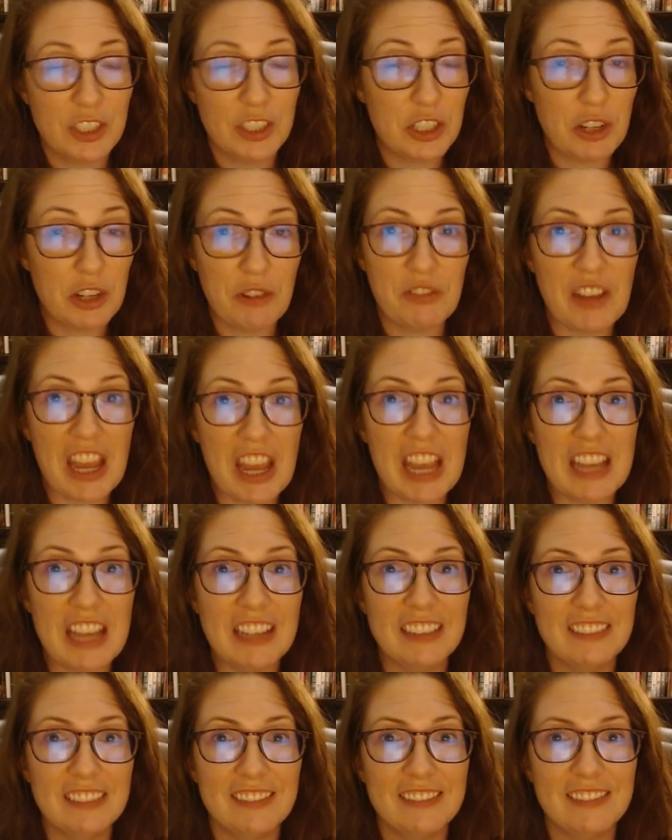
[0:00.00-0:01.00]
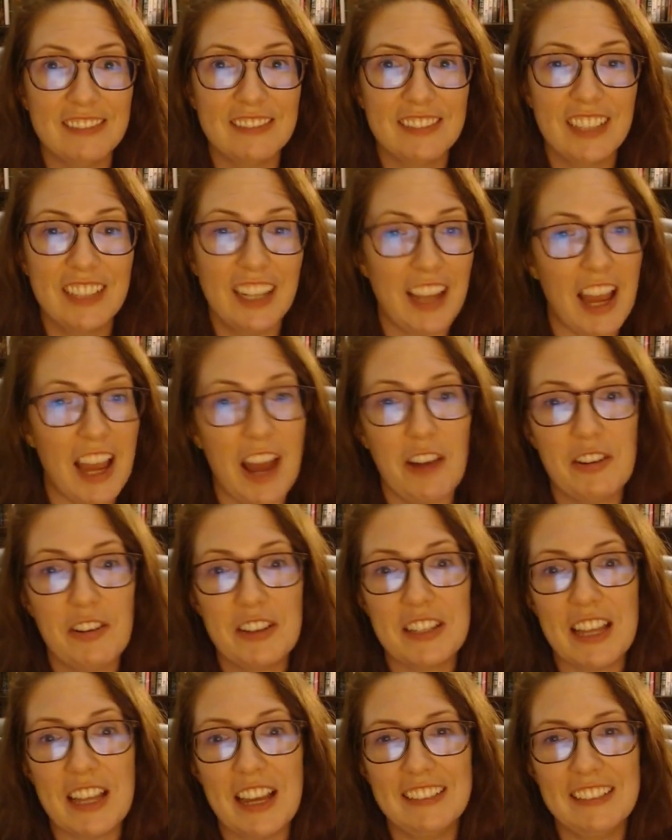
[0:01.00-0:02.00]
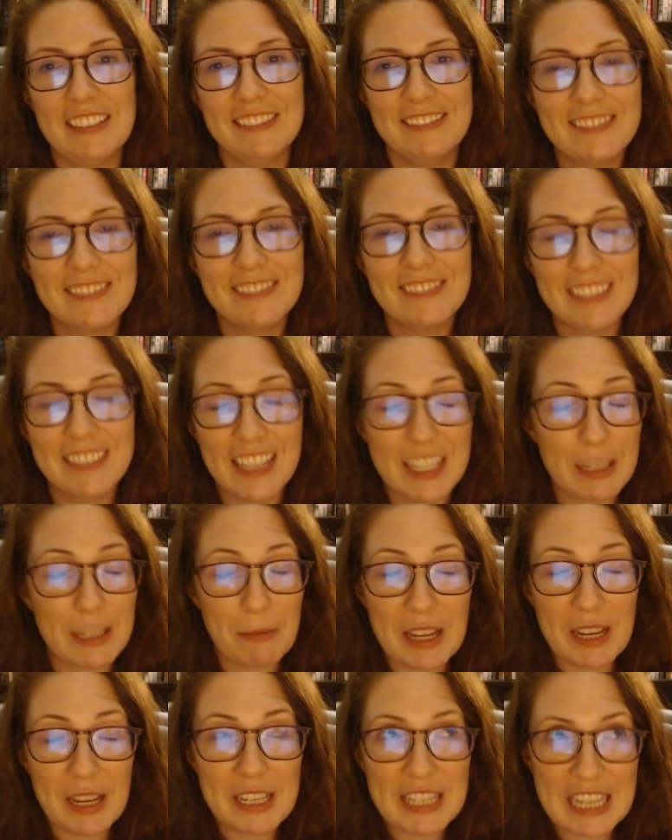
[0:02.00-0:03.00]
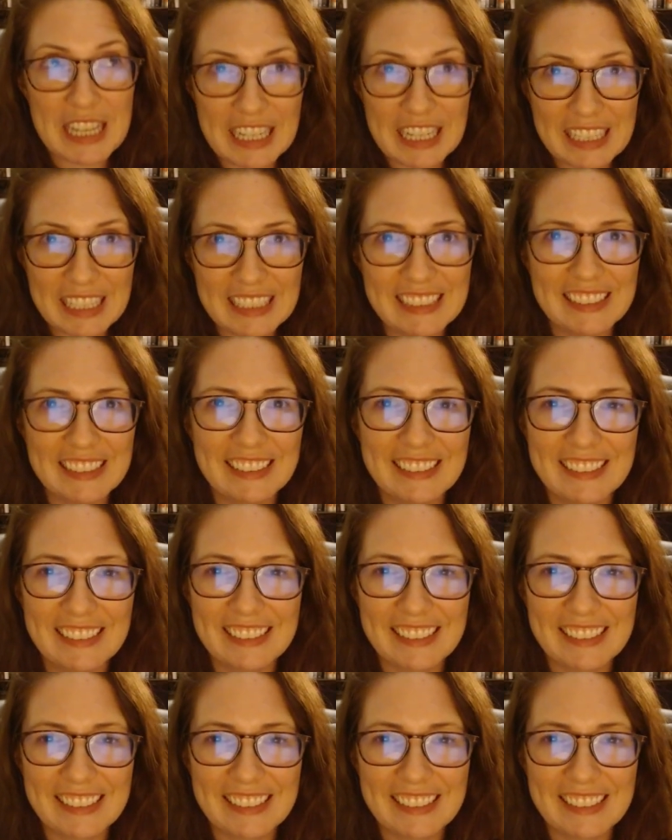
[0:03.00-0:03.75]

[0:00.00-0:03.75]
There's no fae. Like how does that? It's amazing.